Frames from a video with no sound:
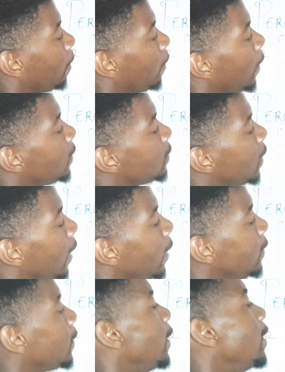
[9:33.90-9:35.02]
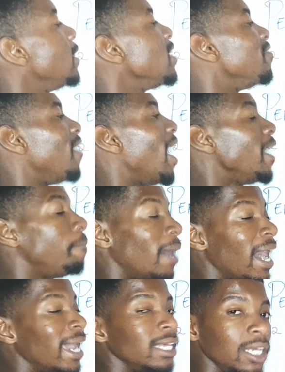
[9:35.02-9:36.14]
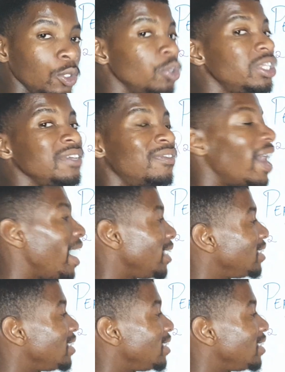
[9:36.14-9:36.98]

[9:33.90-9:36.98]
88, divide by, you divide.